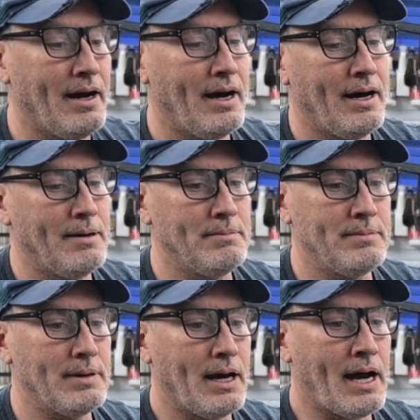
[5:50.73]

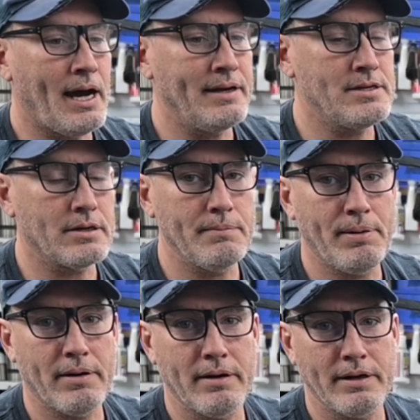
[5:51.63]
I took
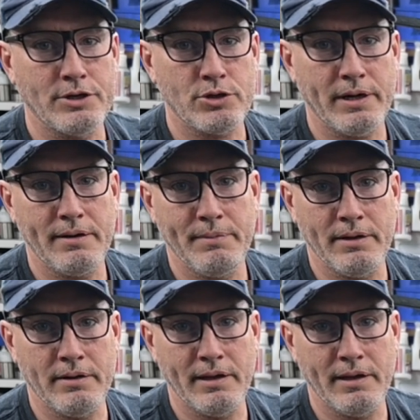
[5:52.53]
apart a treadmill